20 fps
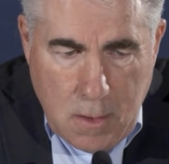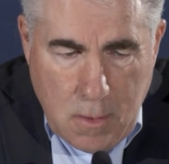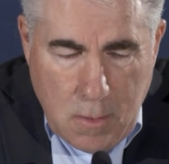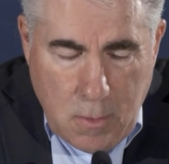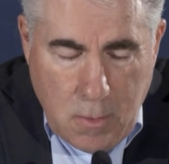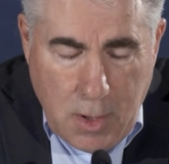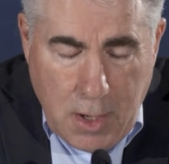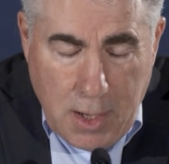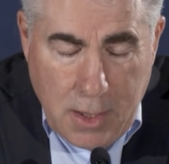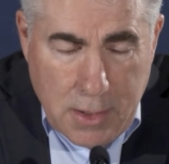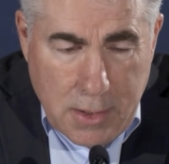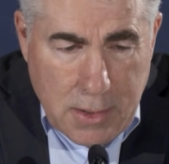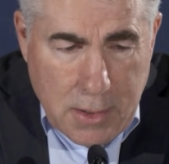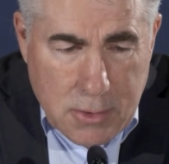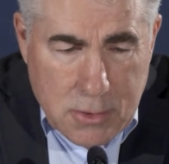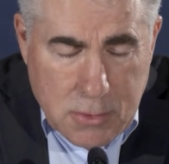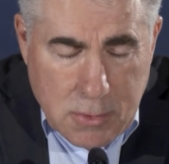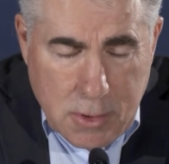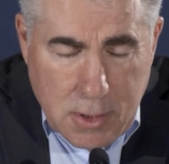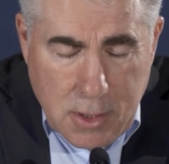Well, it
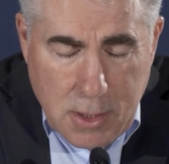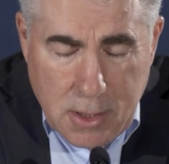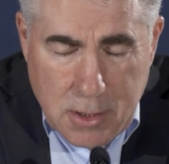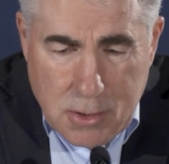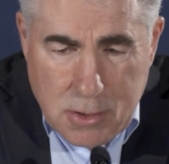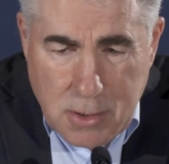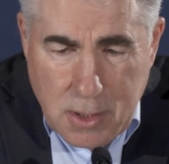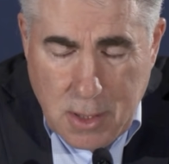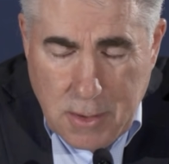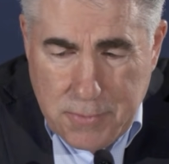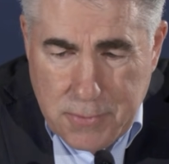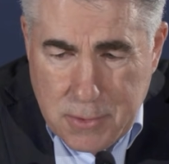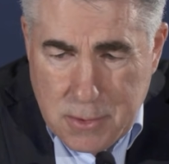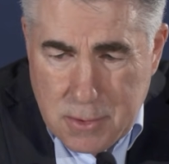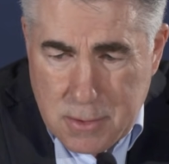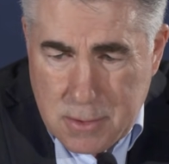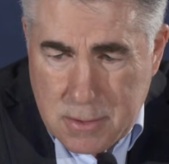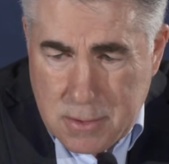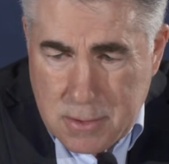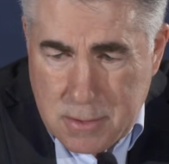is what it is. You have to
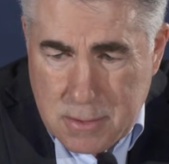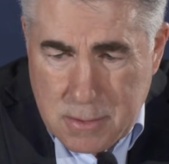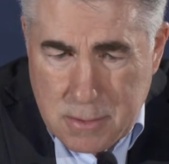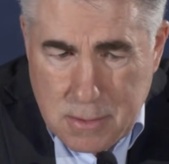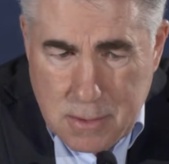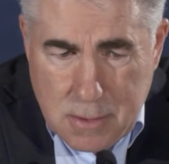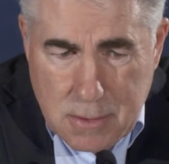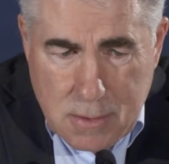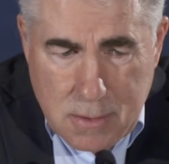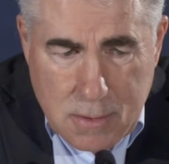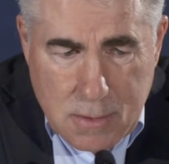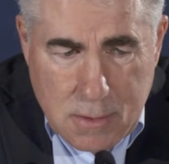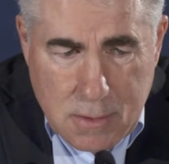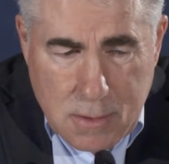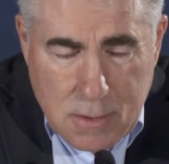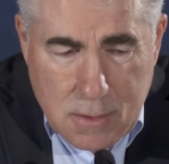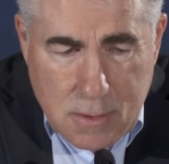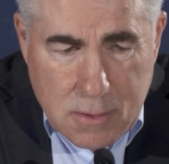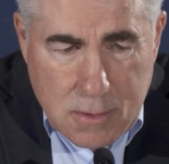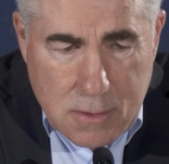just,
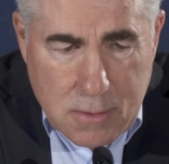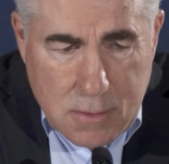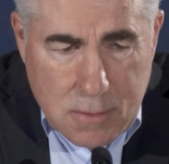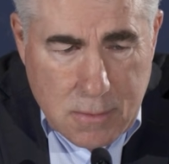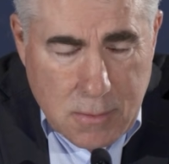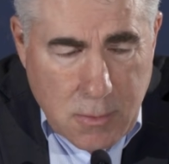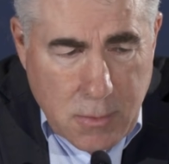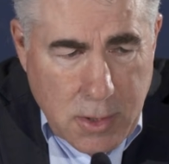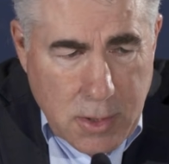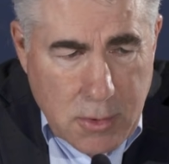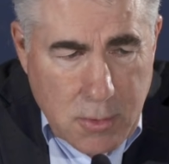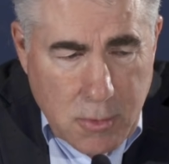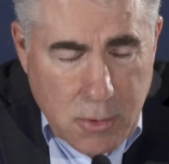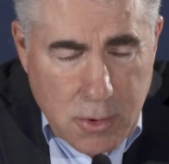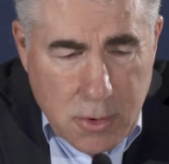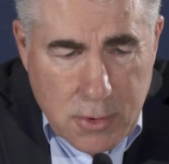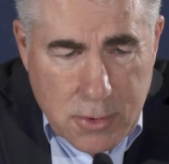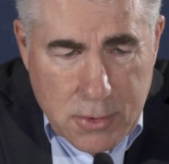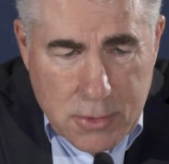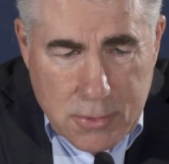it's the way the
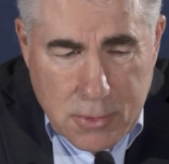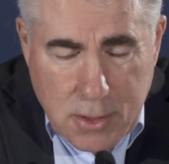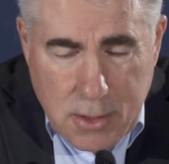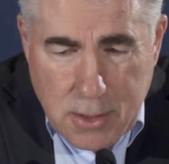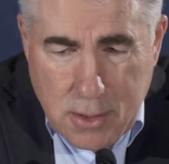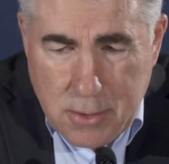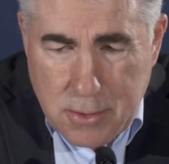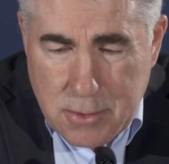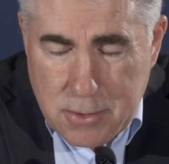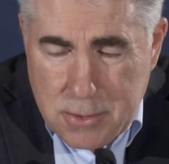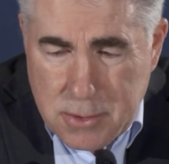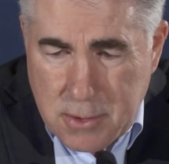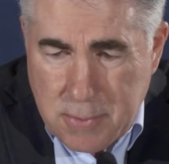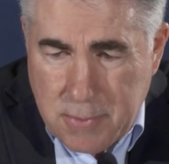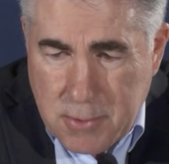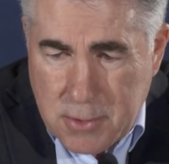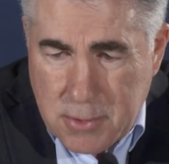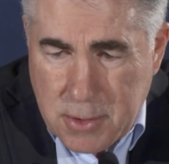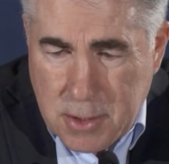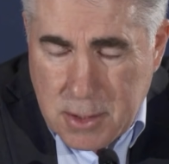world is right now. There's
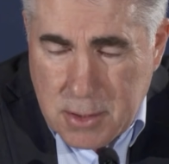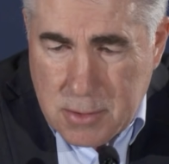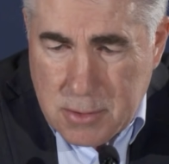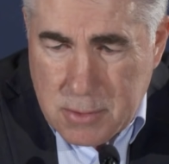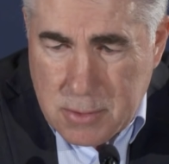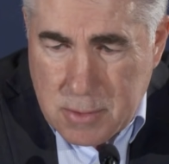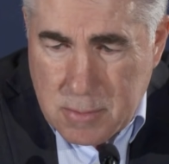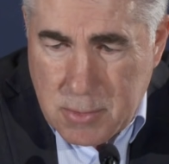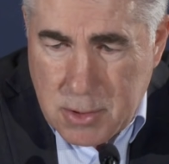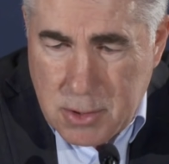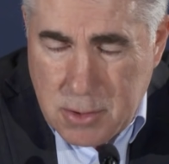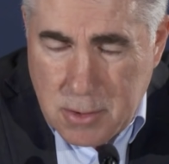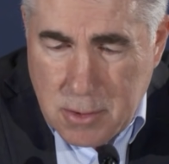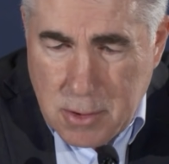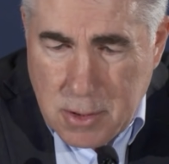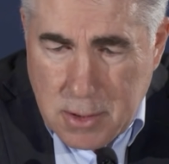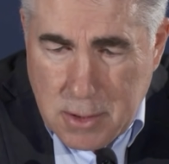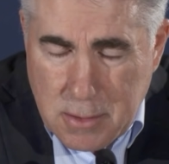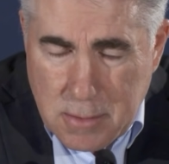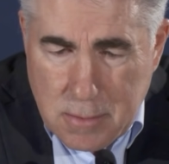different things. I mean, you
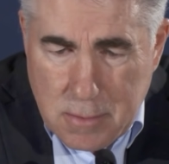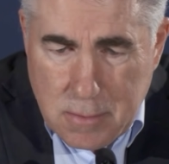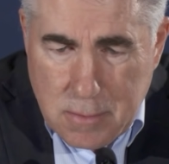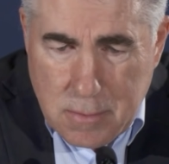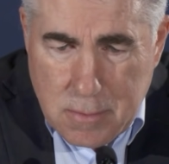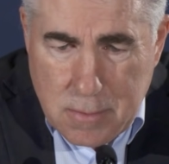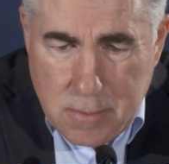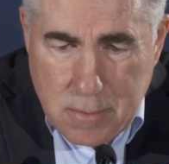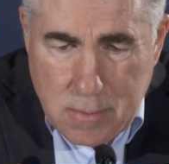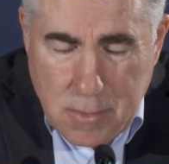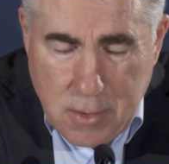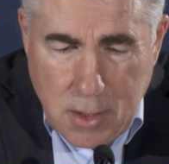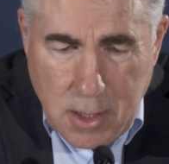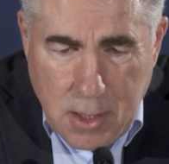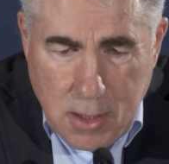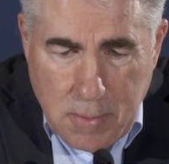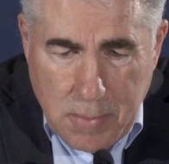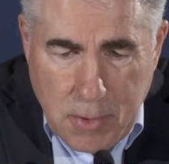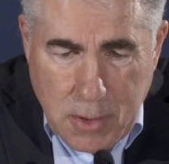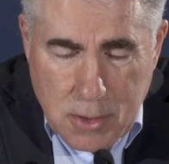look at a
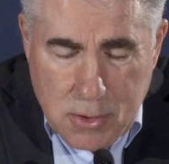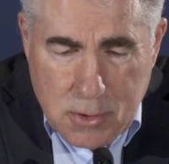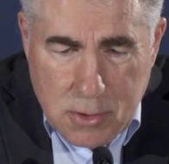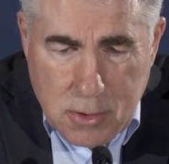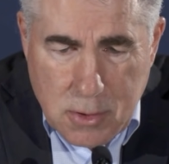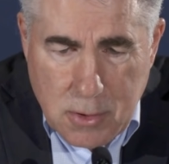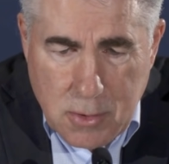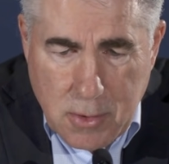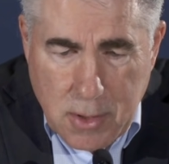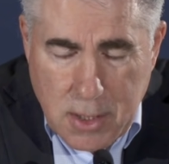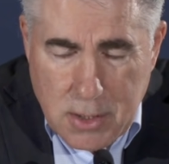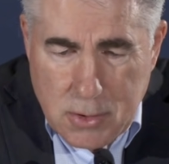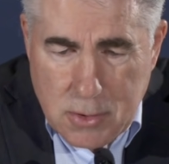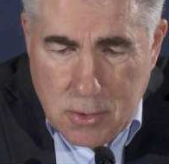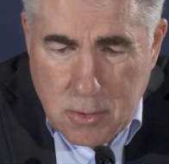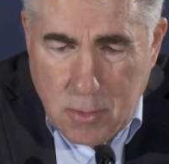lot of parts of the U.S.